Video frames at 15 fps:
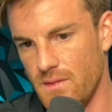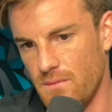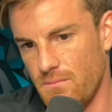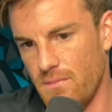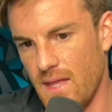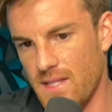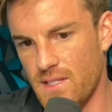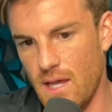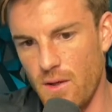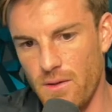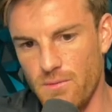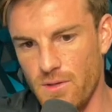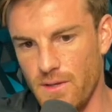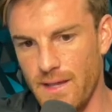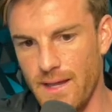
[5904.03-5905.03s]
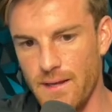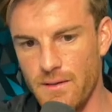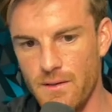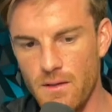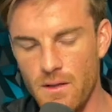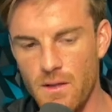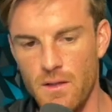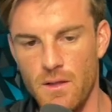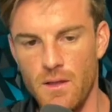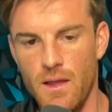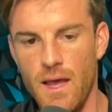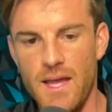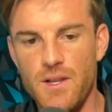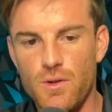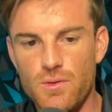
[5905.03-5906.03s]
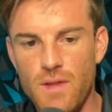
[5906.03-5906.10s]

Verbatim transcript: That's how I would look at it. I don't,